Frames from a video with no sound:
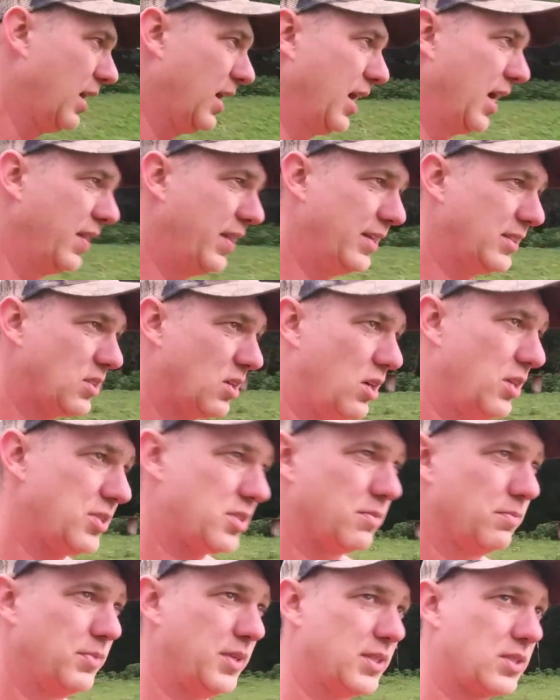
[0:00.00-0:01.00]
And that's
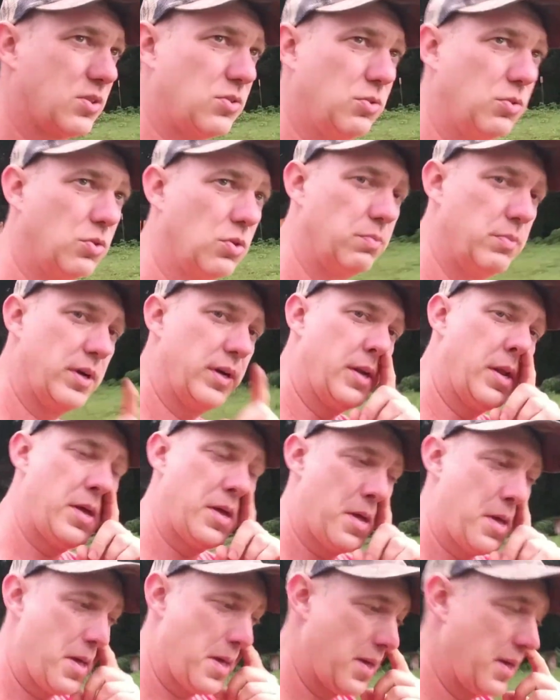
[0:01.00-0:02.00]
awesome, that's cool, but
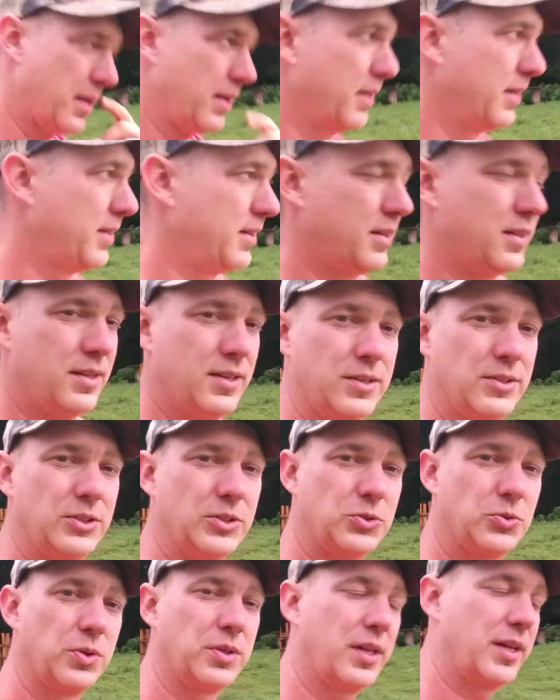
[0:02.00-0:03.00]

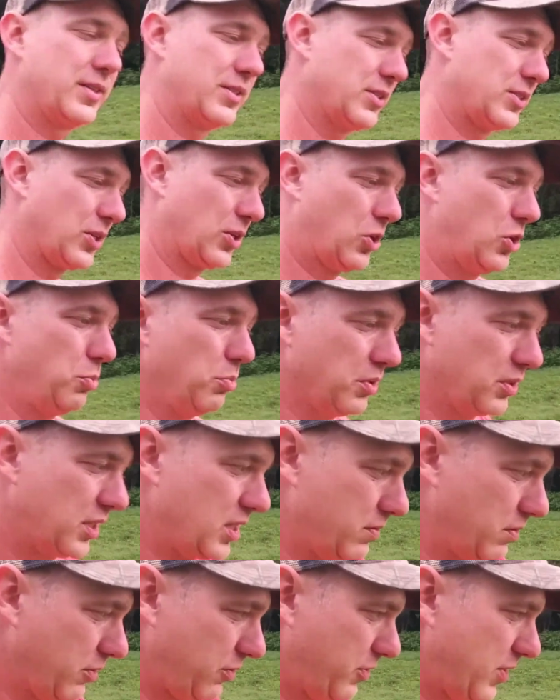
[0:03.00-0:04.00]
just realize it's a
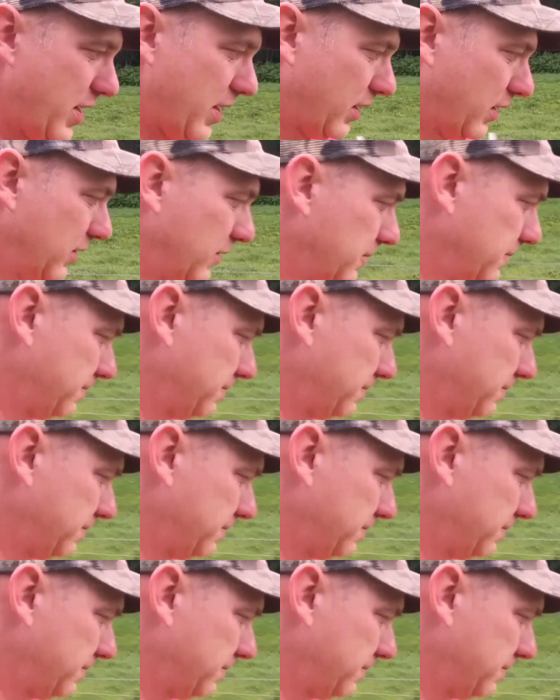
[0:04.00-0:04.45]
cumulative effect.